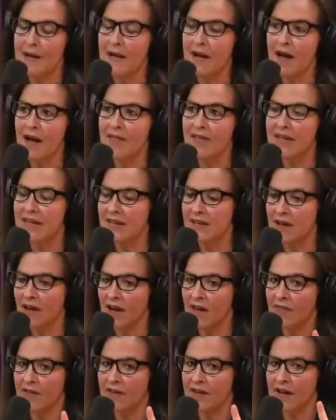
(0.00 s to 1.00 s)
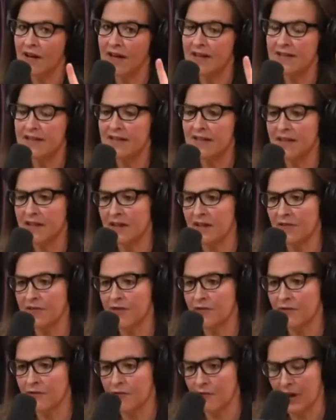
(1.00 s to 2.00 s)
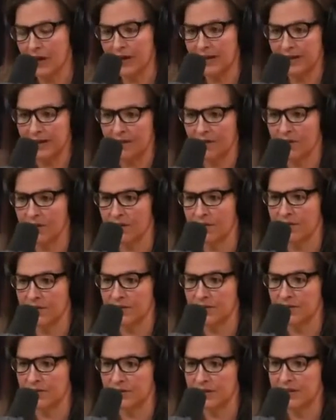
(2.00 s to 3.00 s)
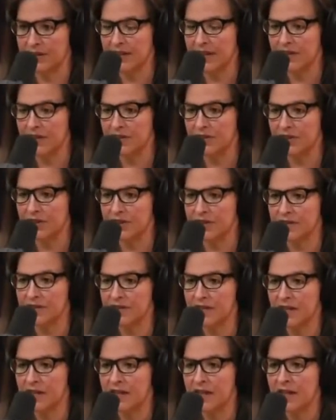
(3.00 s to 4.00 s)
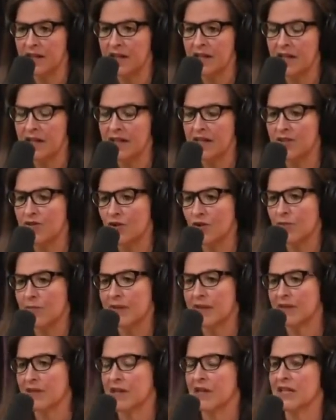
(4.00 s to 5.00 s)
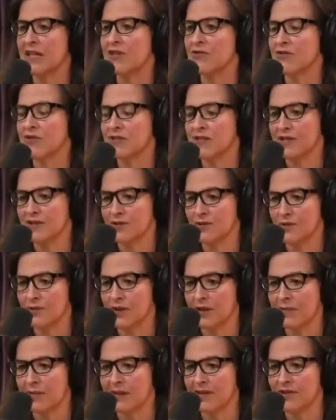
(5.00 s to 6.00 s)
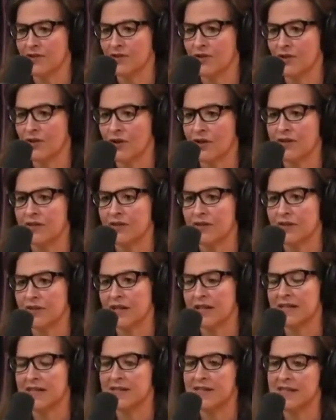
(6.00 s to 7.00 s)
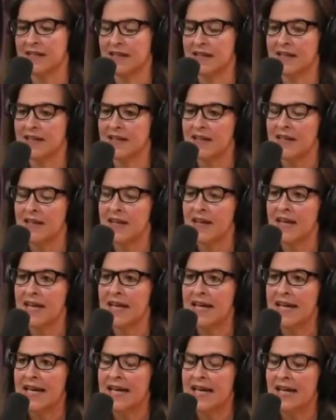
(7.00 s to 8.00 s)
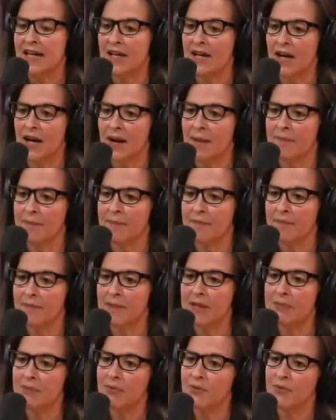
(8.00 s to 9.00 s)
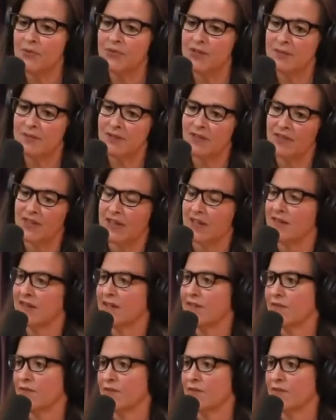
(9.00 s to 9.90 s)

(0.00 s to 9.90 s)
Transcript: But on the idea of frightening artificial intelligence, he told me an interesting story about his daughter. And he said, people seem to think